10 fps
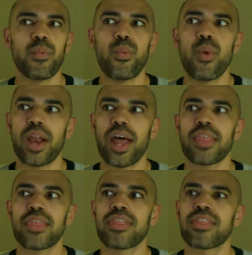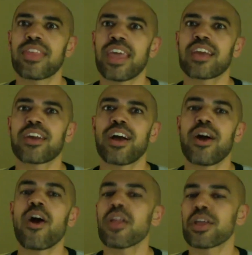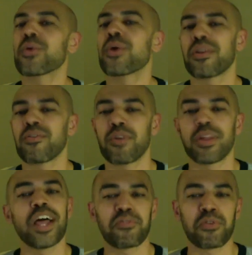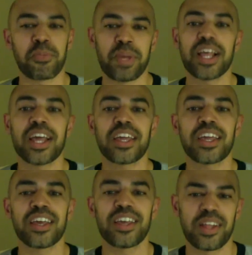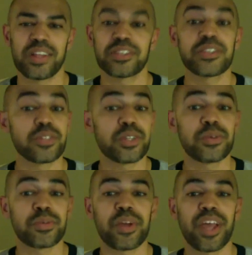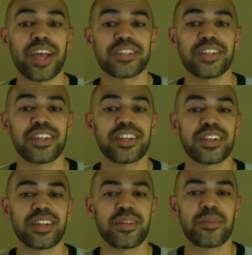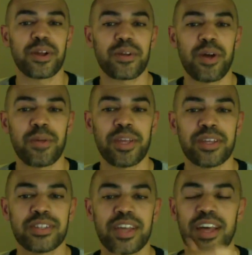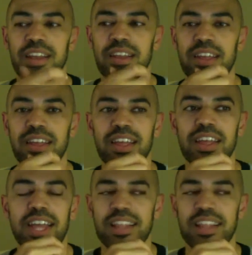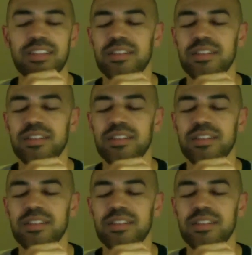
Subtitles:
what I think a Harley Quinn in real life would be like. So she was pretty excellent, Margot Robbie has said. And